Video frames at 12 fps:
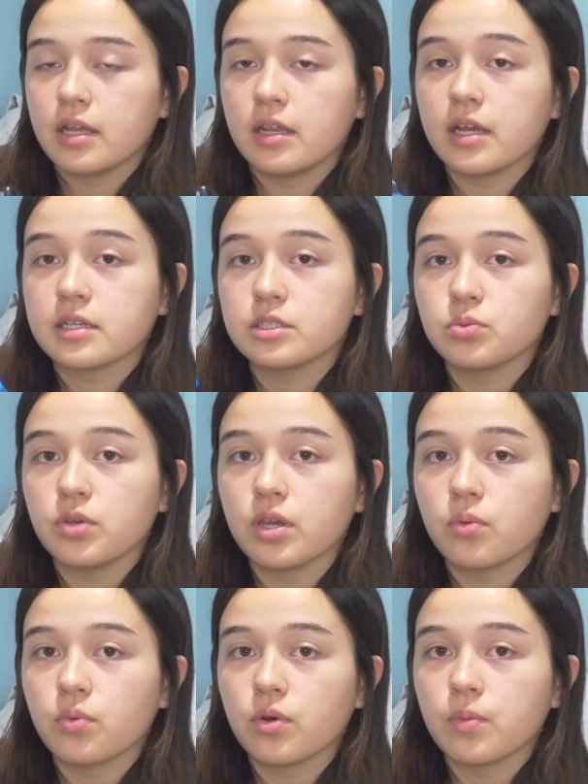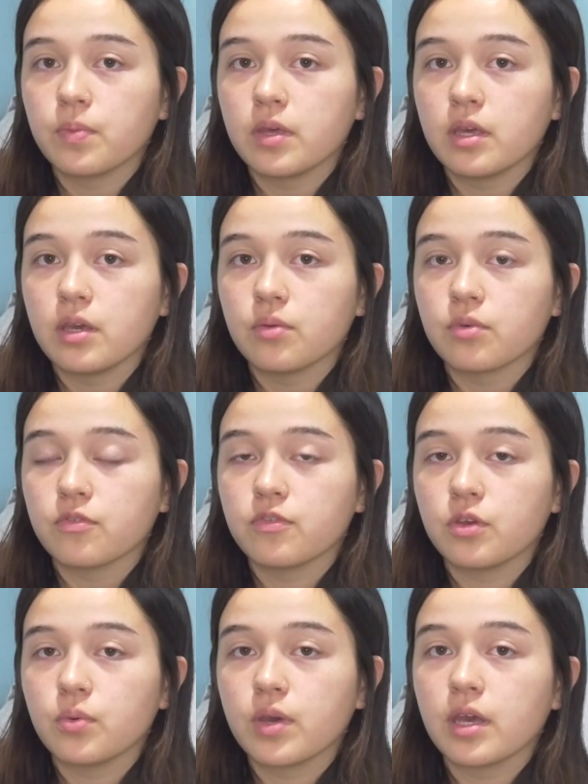Next week we'll be
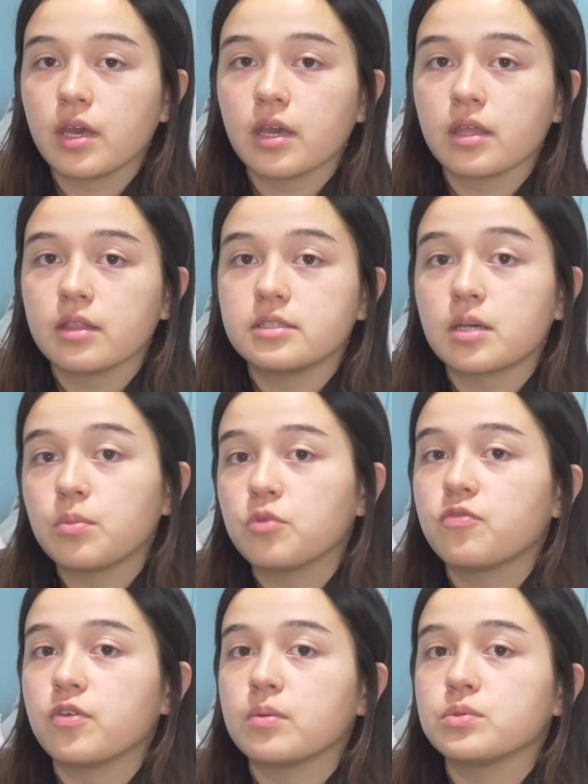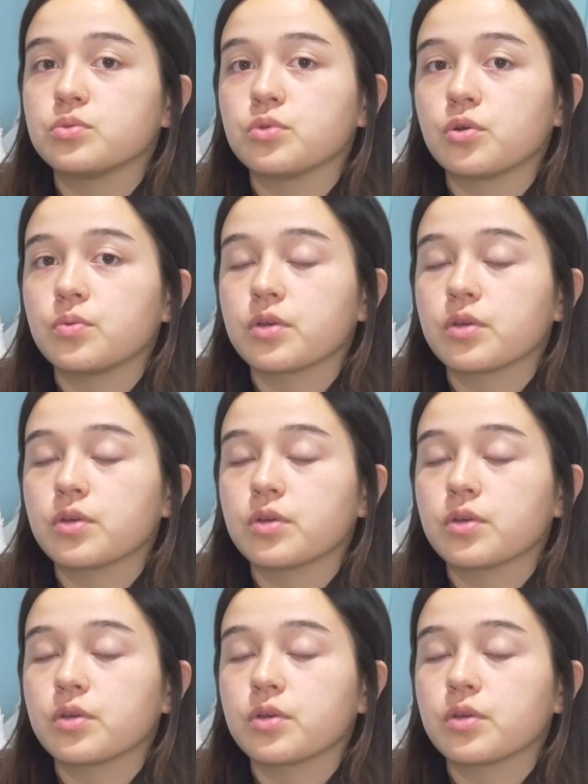reviewing double films reloadable